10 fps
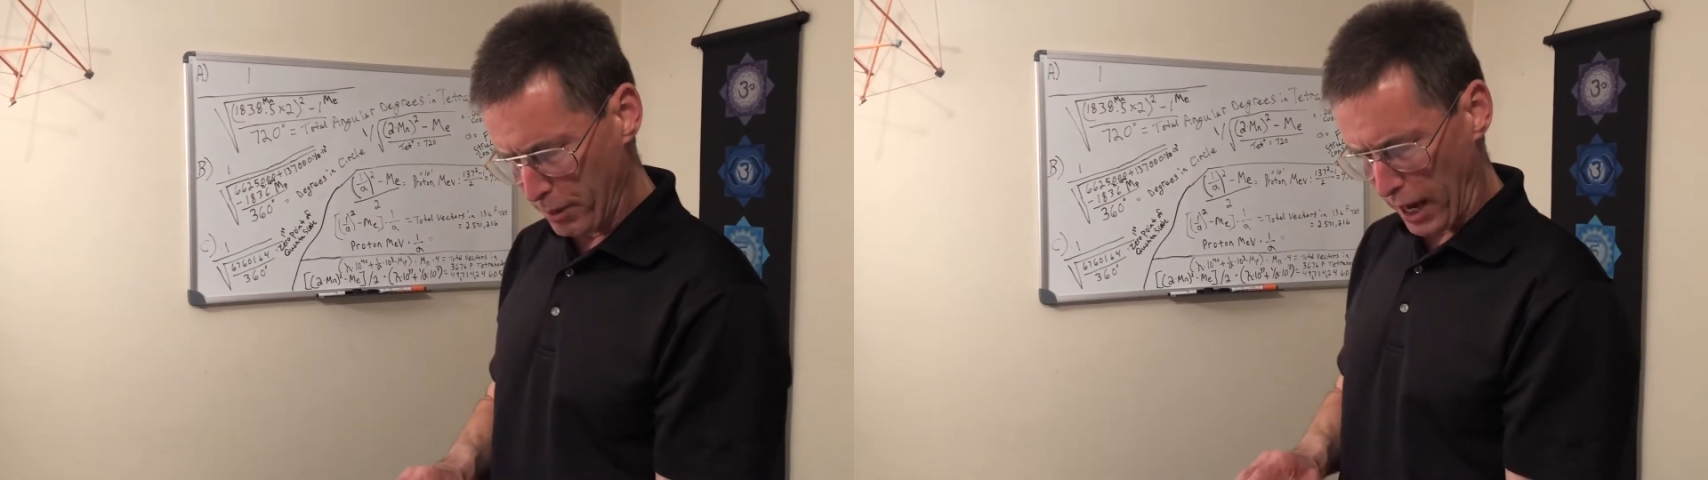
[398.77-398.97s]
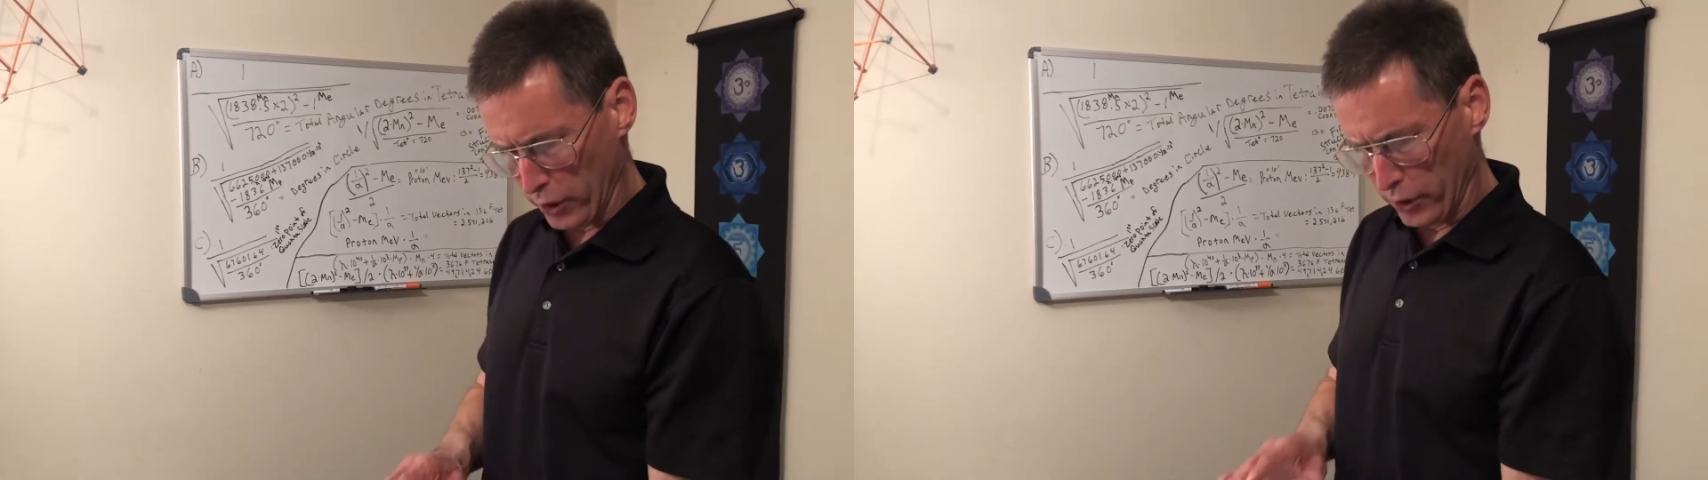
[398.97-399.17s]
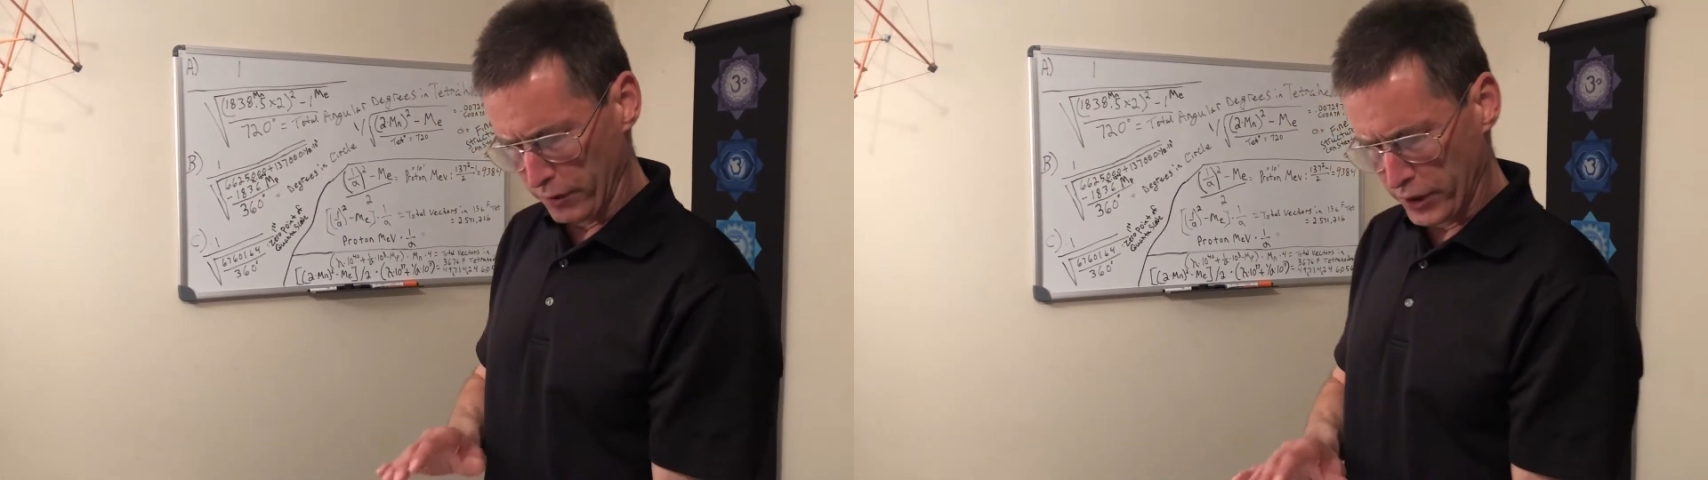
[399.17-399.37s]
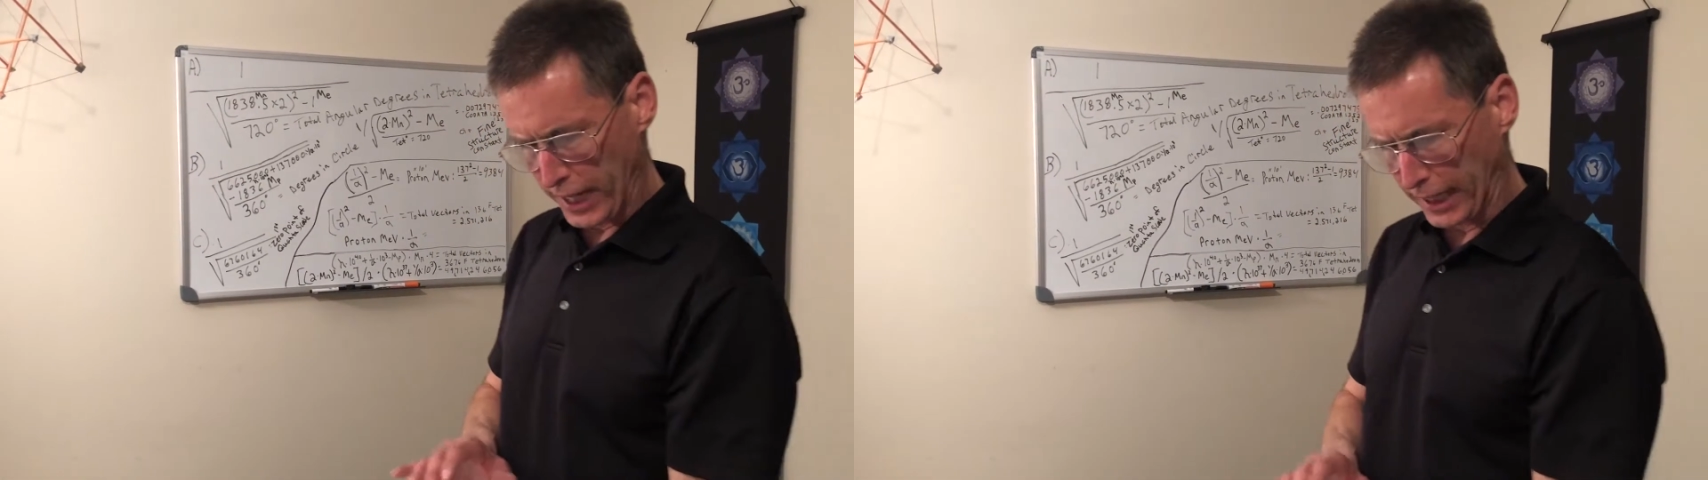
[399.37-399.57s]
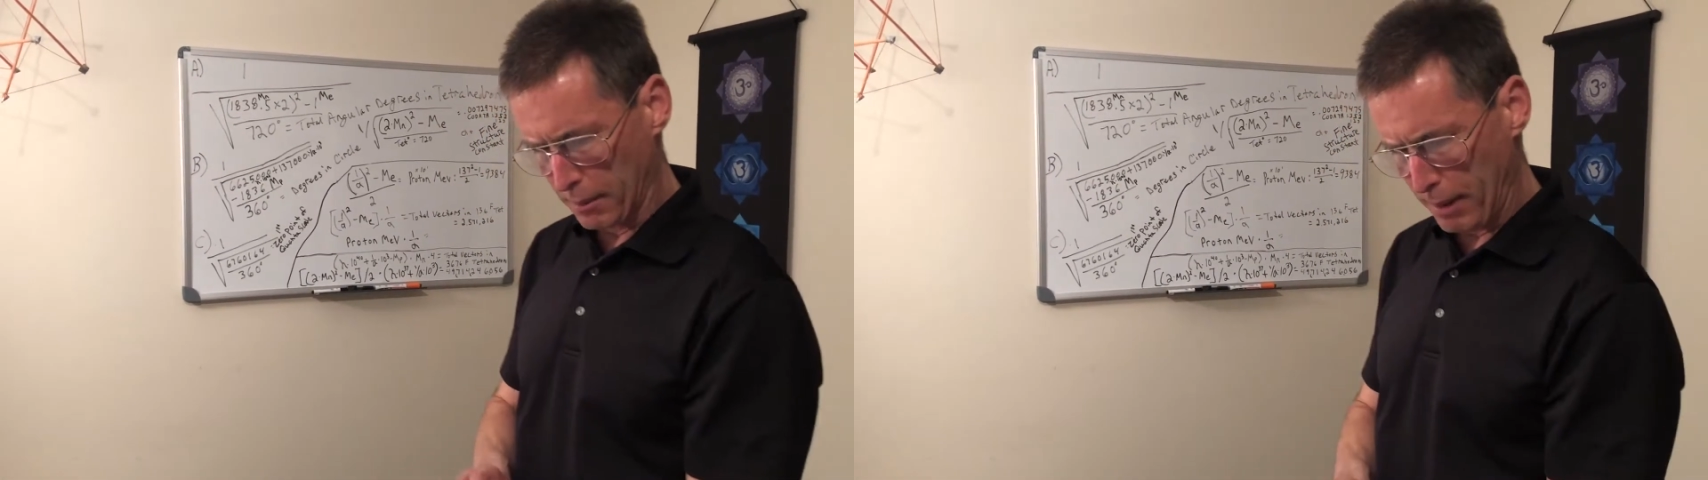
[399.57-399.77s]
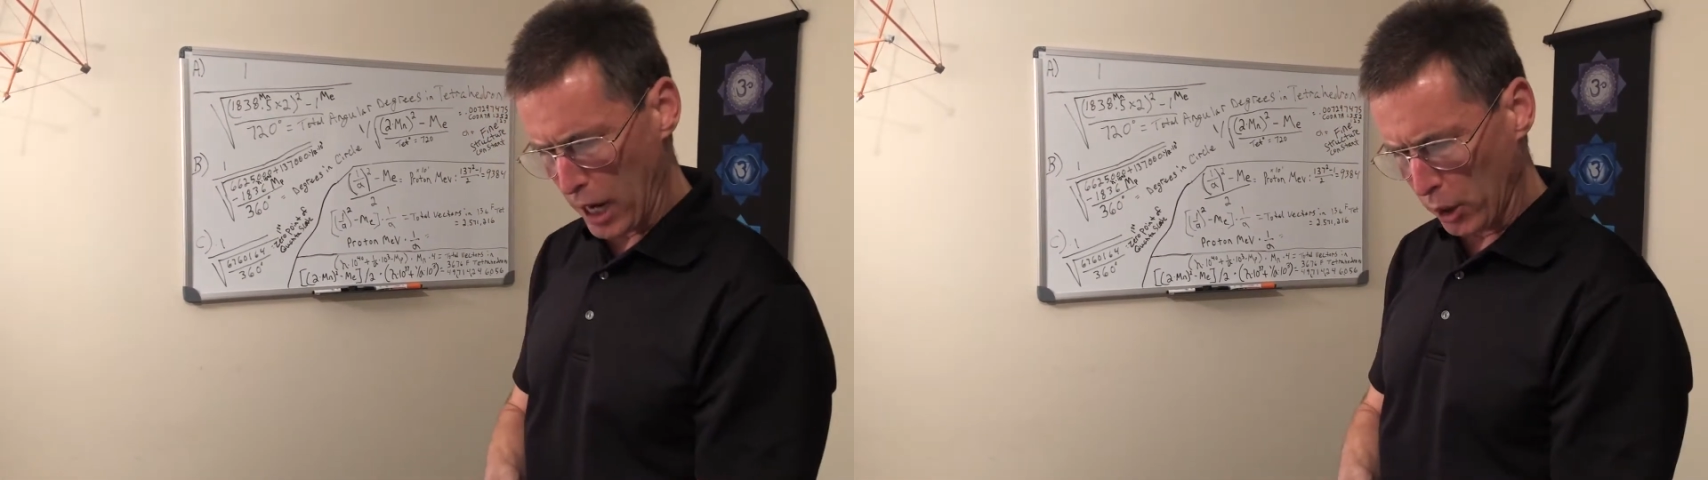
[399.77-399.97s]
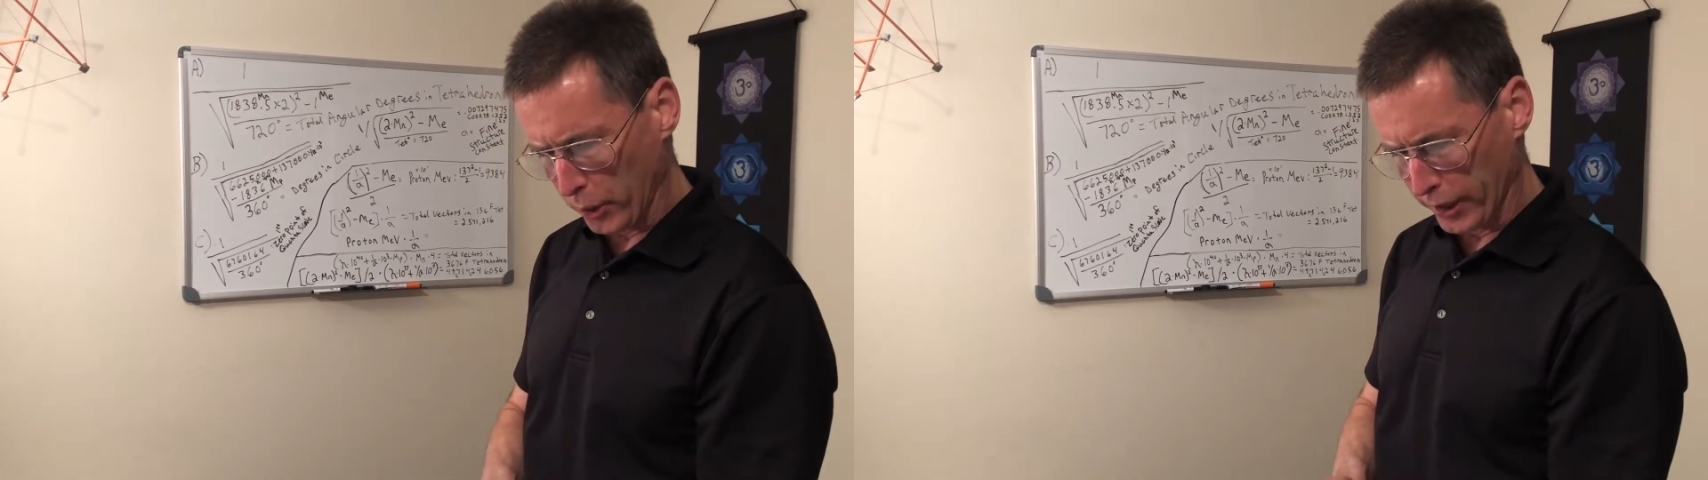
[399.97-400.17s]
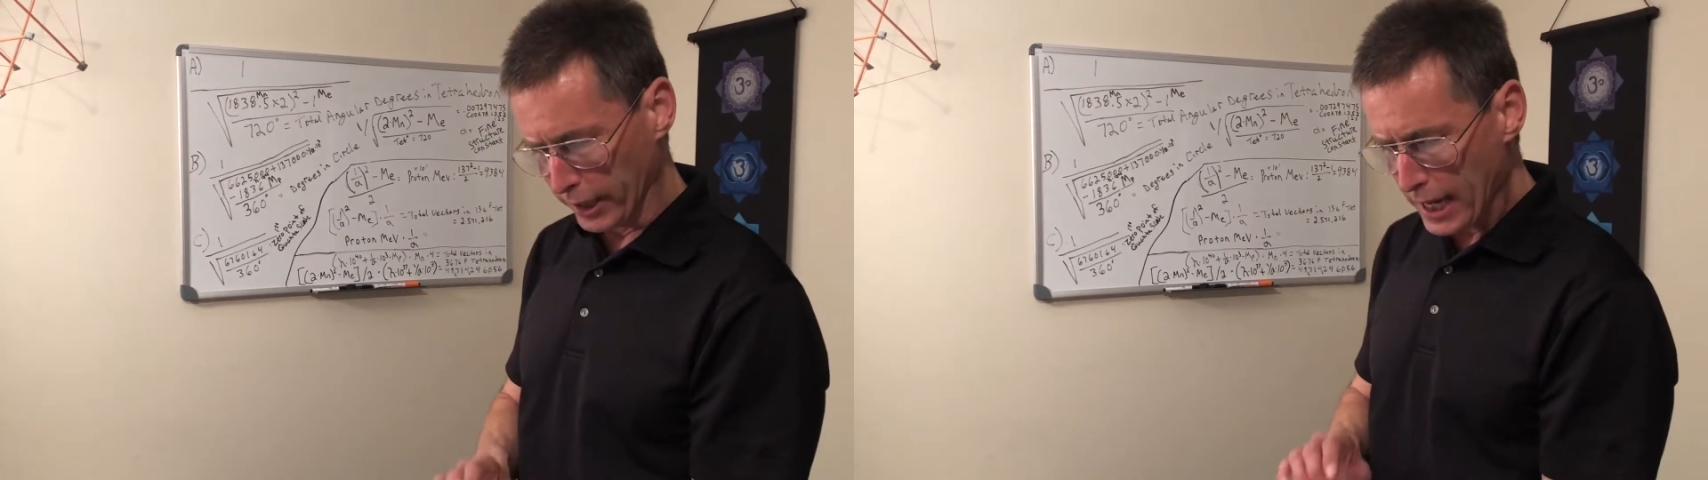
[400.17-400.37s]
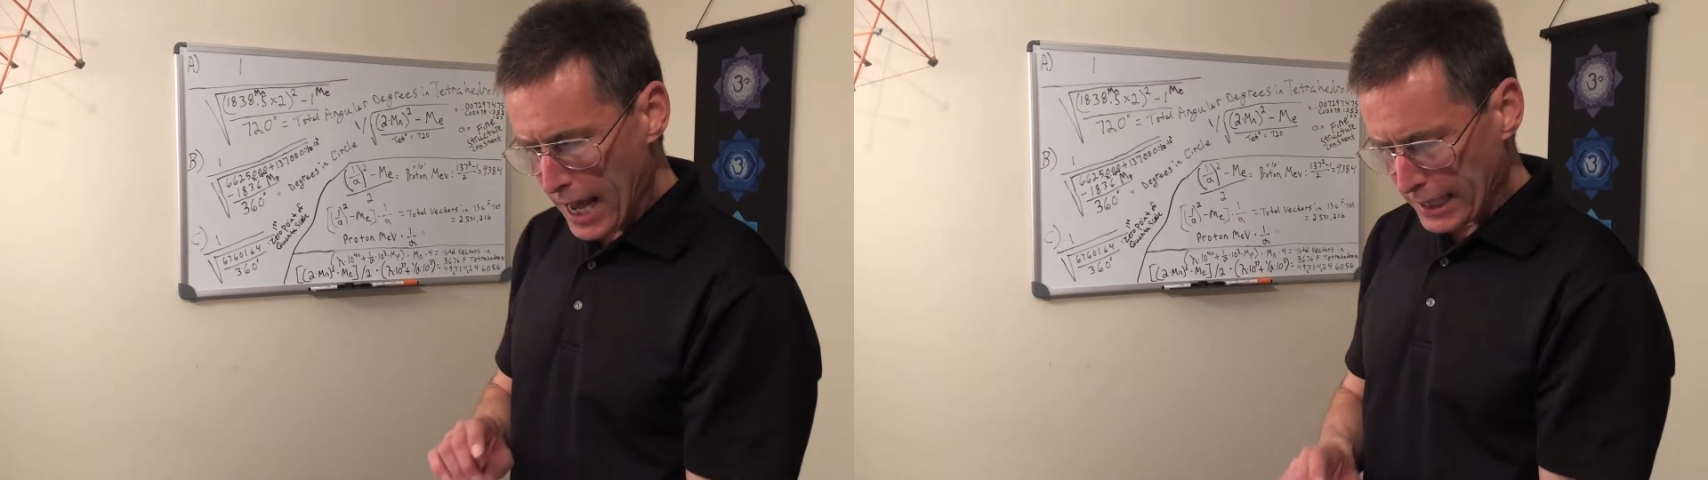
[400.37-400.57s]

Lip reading: pattern of second powering